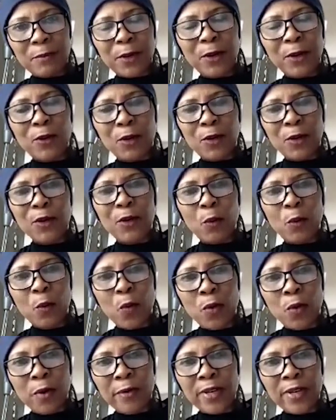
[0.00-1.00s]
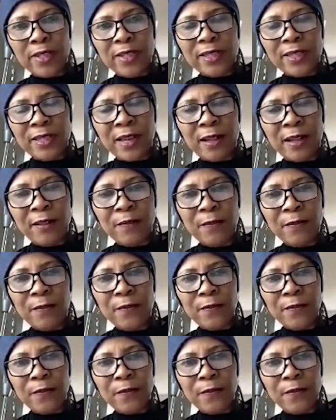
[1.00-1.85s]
but not the war itself,